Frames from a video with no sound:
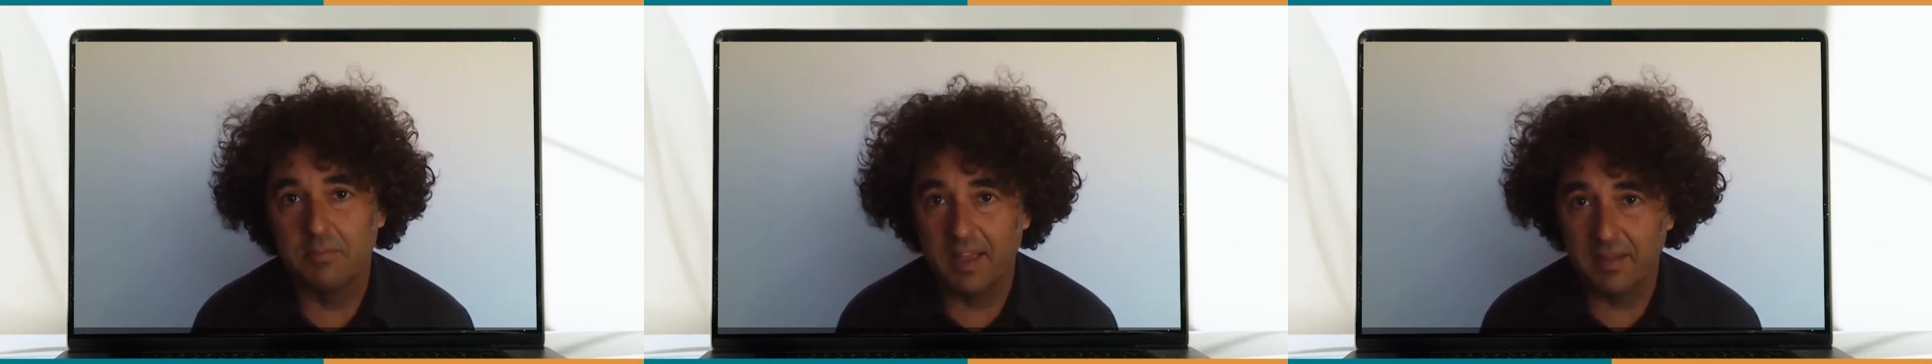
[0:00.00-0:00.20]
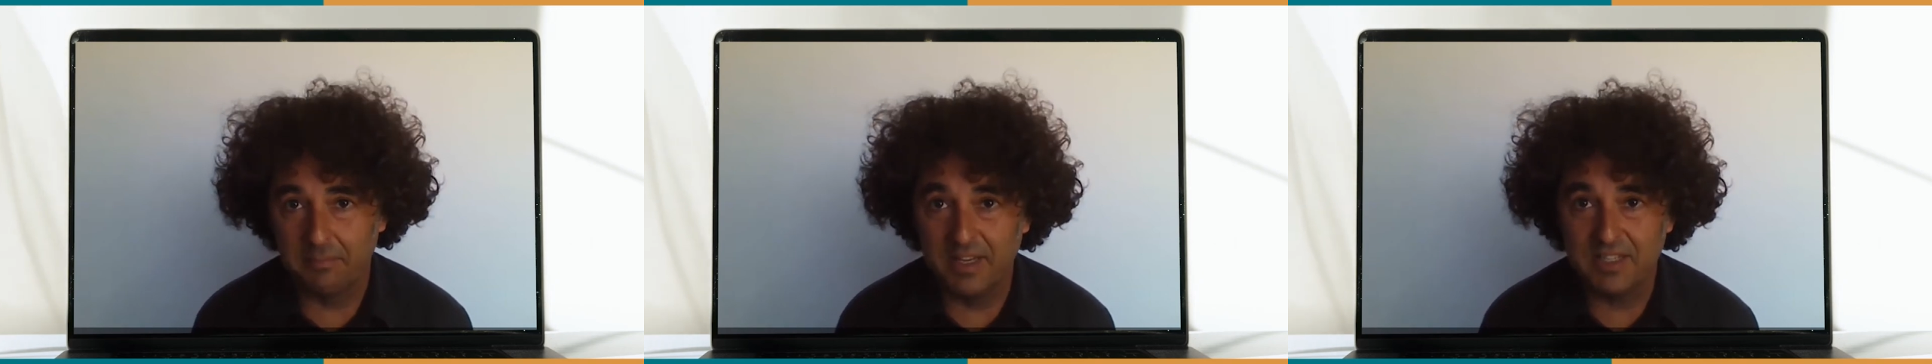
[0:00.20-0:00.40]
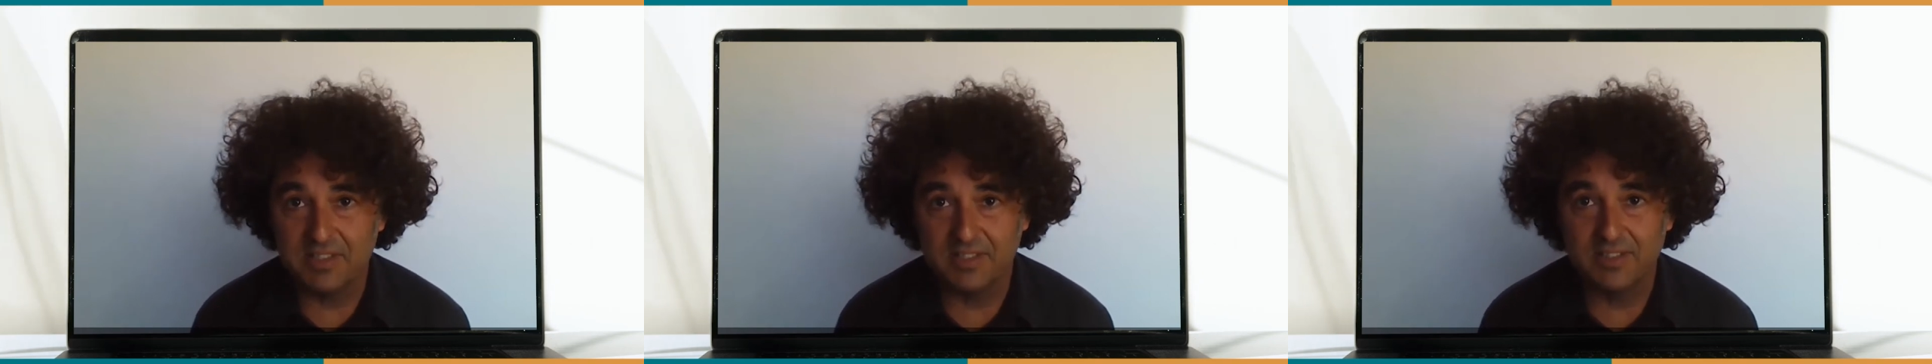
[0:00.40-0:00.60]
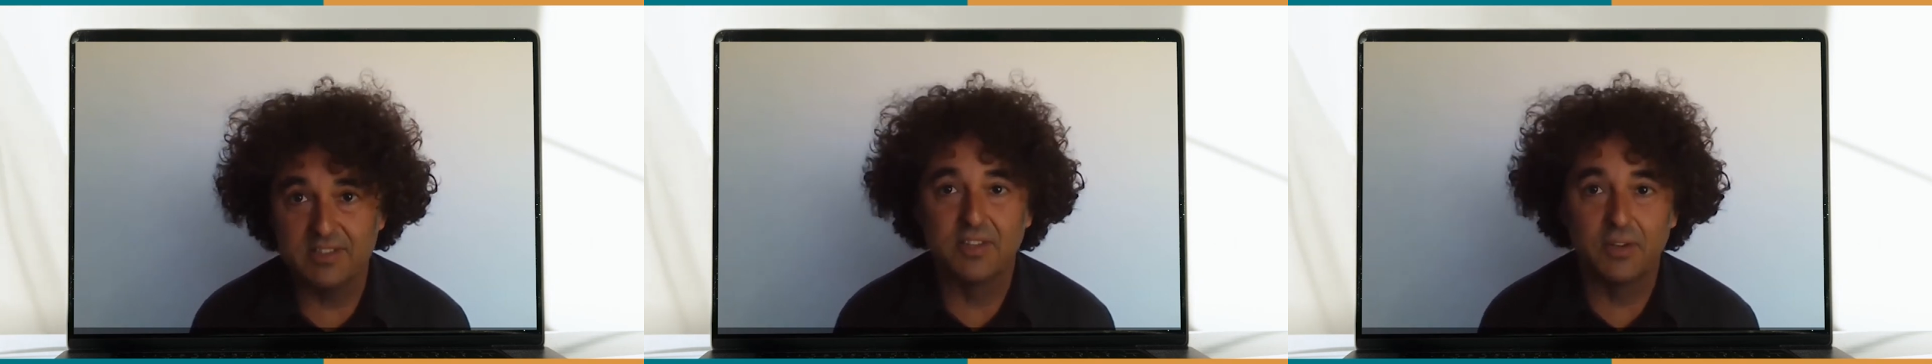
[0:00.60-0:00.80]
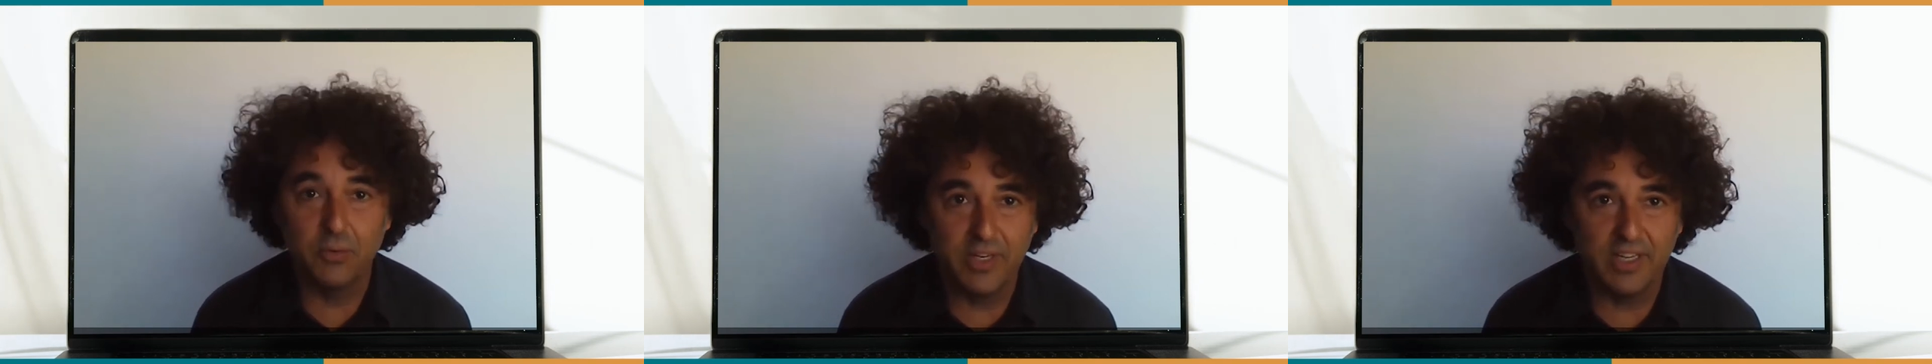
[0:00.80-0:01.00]
my
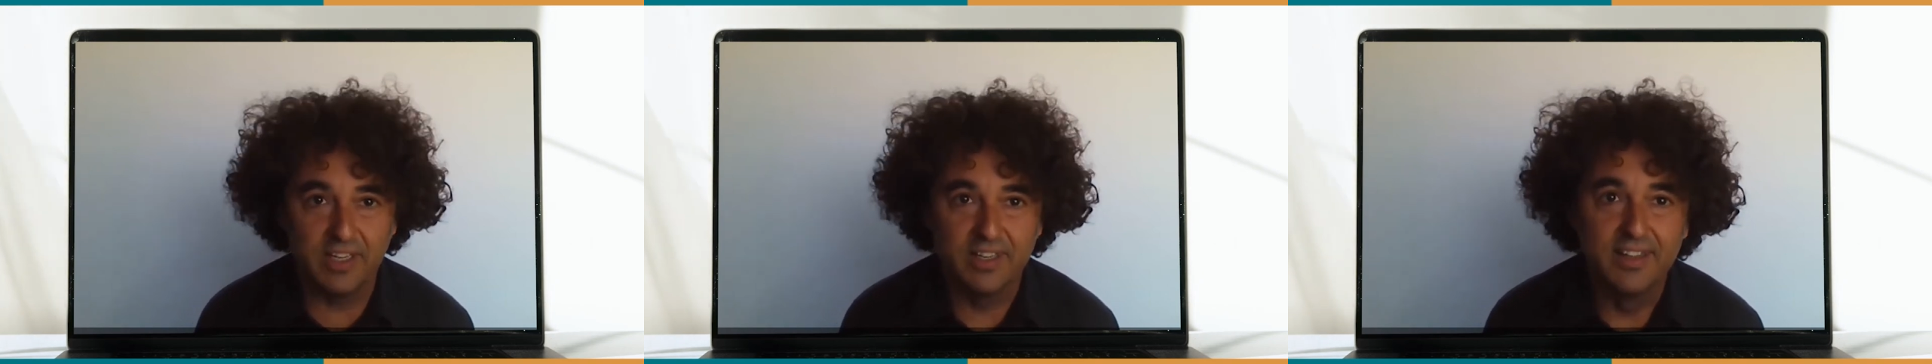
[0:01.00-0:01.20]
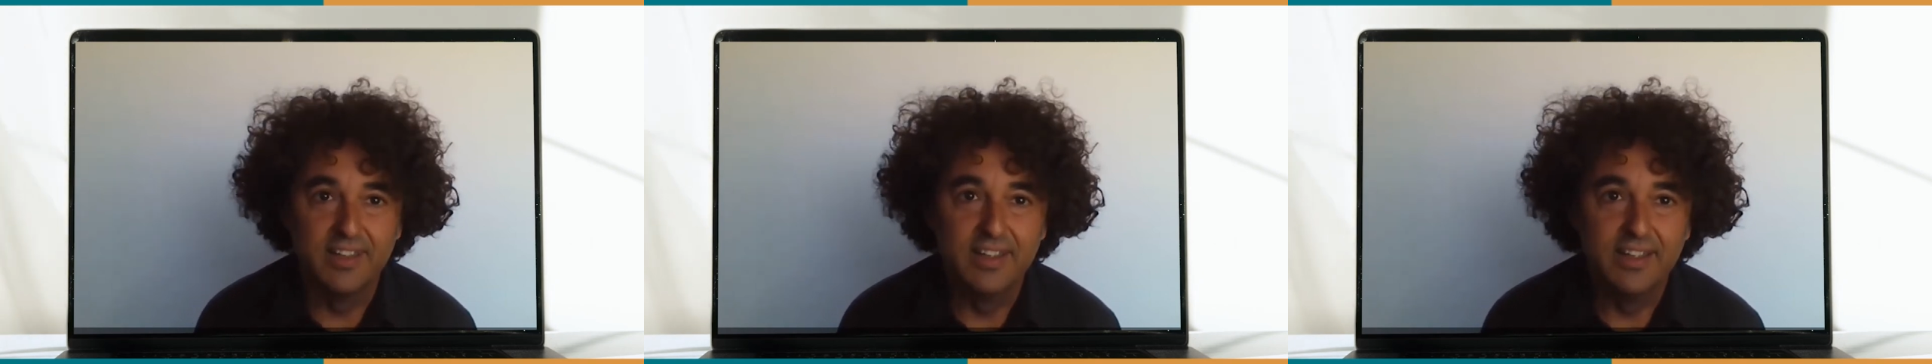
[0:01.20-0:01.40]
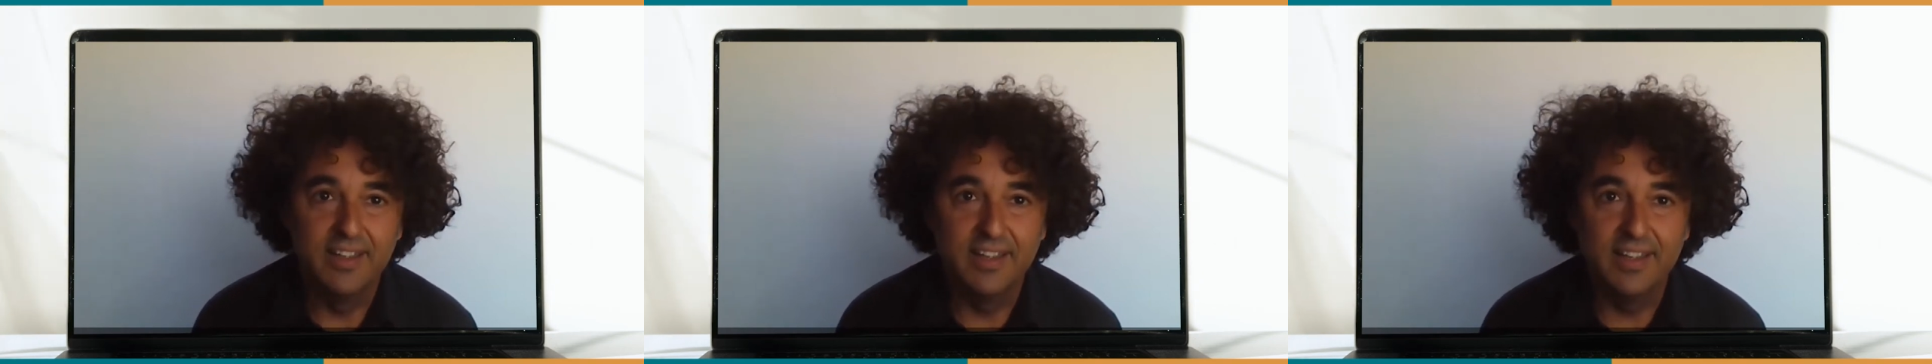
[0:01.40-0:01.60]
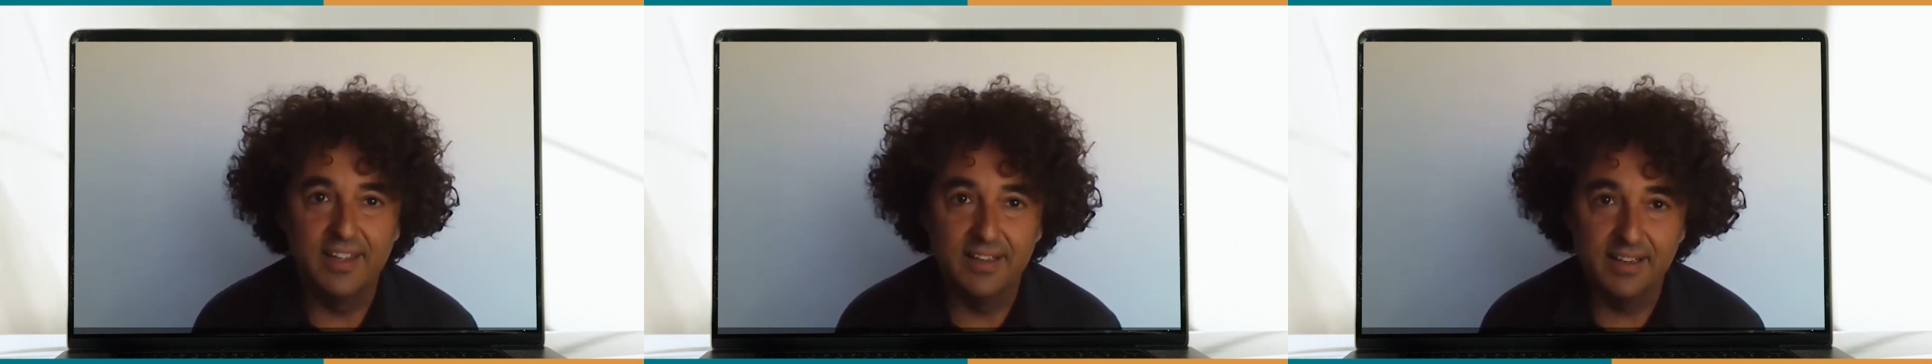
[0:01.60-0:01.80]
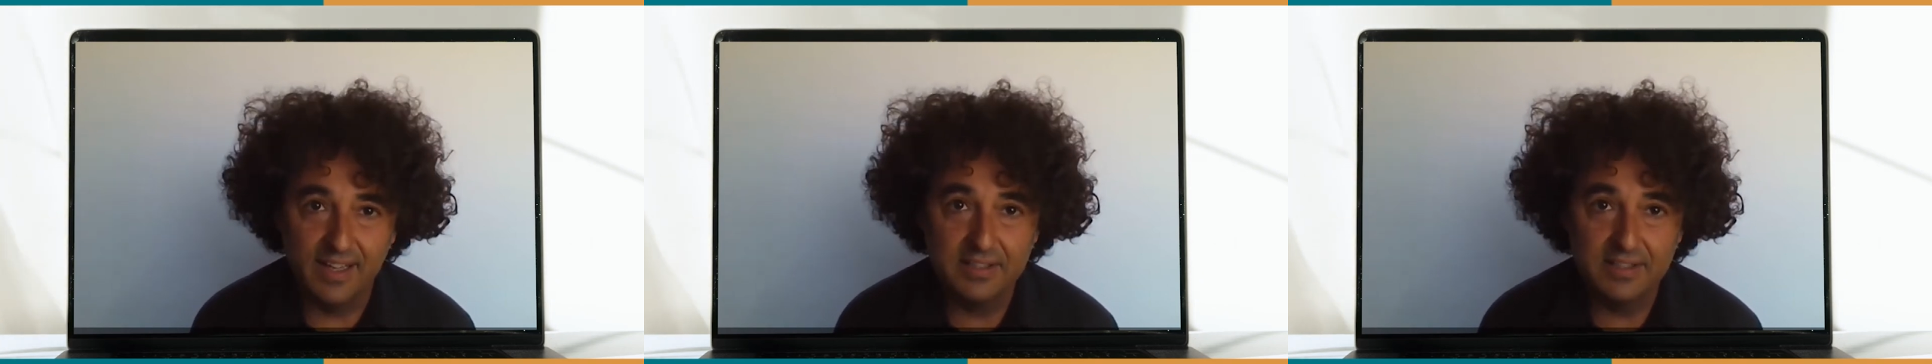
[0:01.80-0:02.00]
master's degree
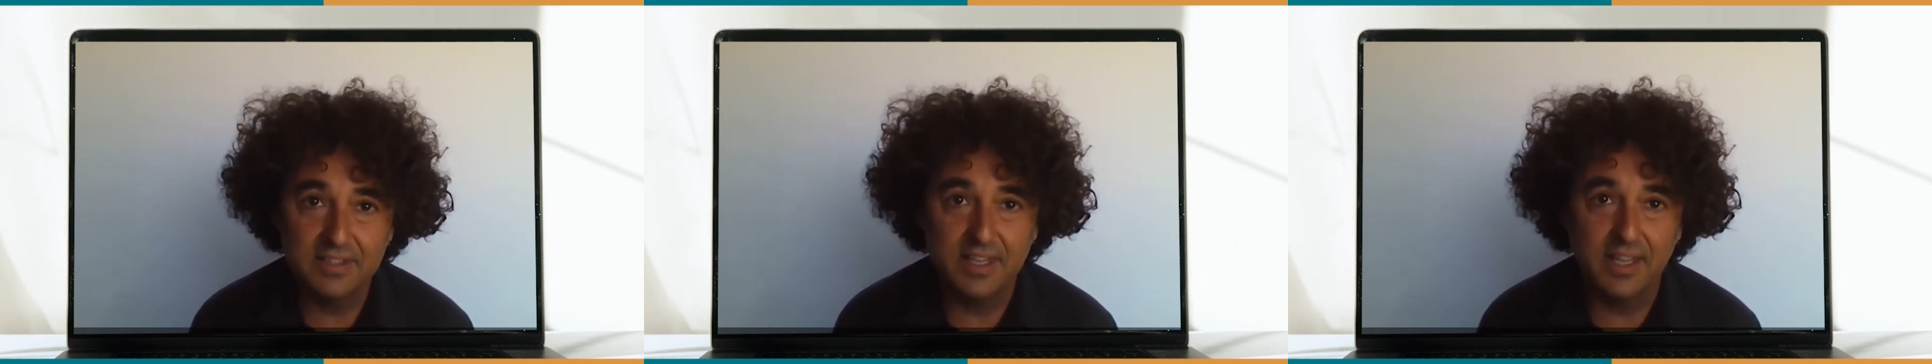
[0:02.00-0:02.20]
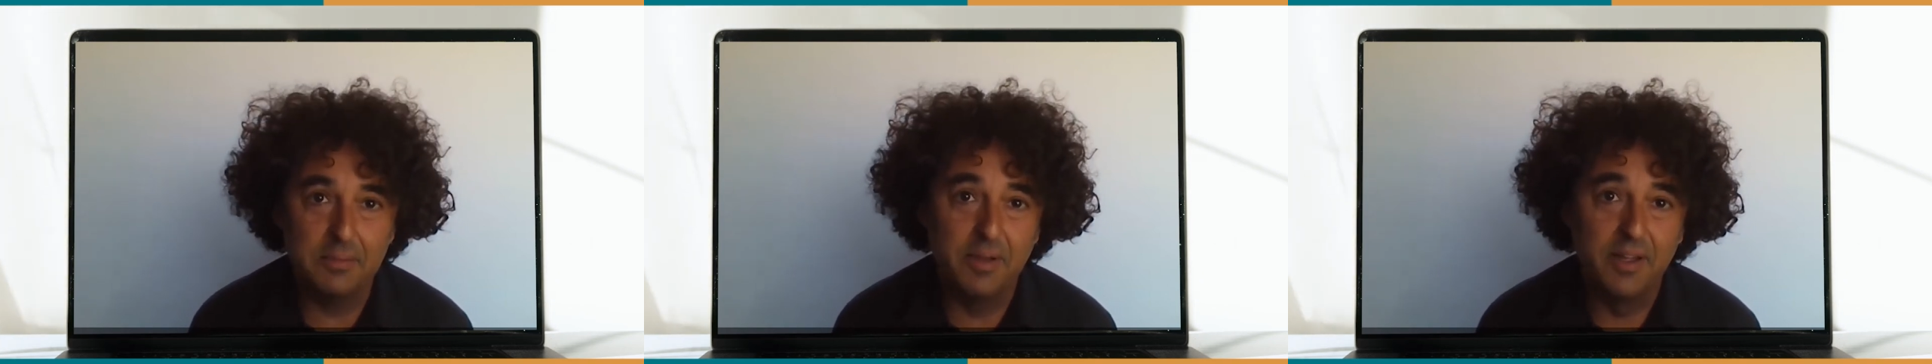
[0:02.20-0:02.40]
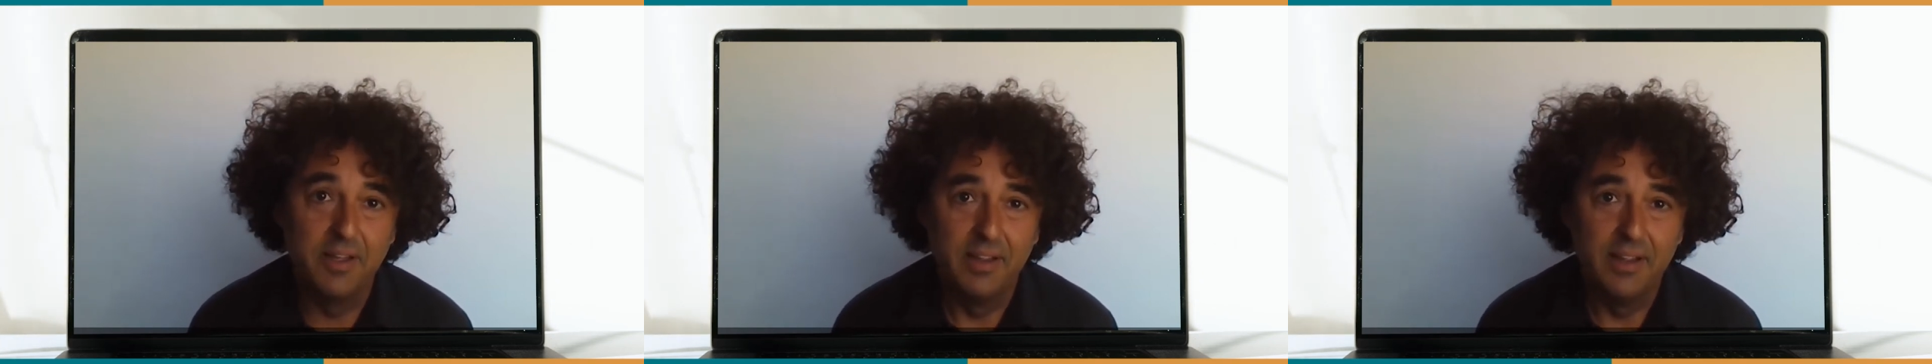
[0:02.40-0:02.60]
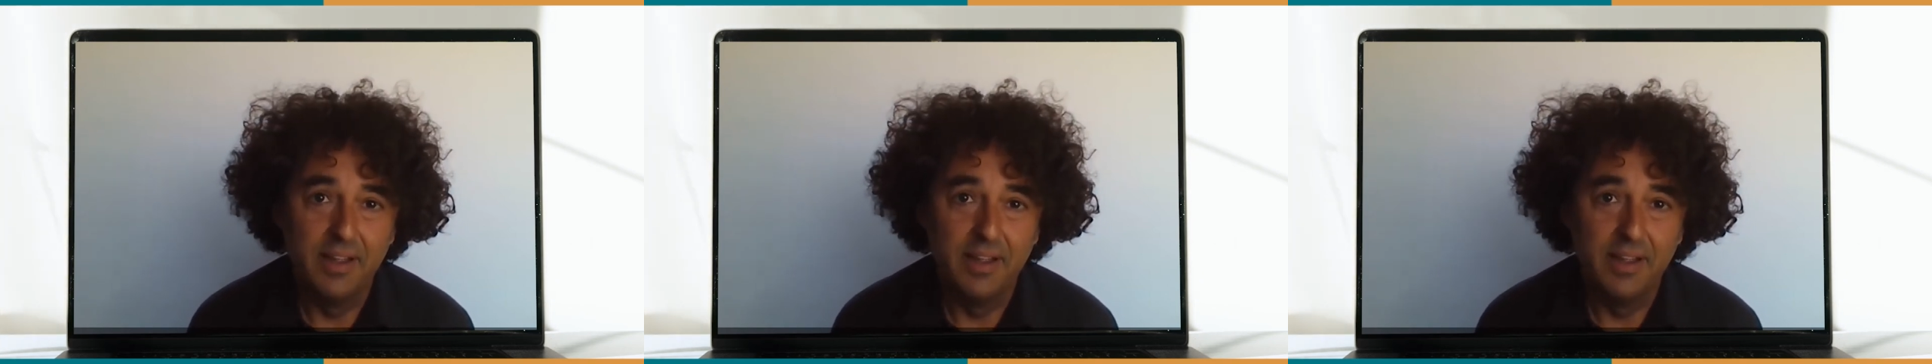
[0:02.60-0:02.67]
in landscape.